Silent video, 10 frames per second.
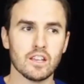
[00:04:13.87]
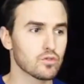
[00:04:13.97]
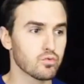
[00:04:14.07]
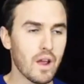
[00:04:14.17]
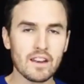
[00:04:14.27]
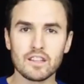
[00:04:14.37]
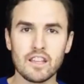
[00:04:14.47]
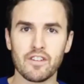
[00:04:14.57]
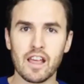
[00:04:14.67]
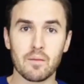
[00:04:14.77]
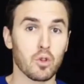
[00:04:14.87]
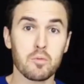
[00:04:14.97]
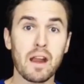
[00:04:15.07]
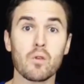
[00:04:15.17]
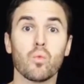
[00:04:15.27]
is readily available.
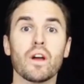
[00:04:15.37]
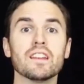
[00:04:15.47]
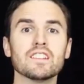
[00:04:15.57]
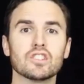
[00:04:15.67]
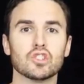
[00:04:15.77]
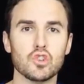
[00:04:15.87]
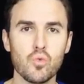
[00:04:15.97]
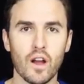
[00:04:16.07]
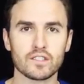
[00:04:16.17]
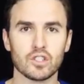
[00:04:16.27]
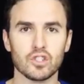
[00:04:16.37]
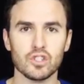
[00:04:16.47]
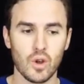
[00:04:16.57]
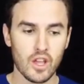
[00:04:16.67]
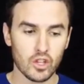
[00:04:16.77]
No matter what it is that you want to
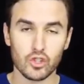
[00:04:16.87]
do,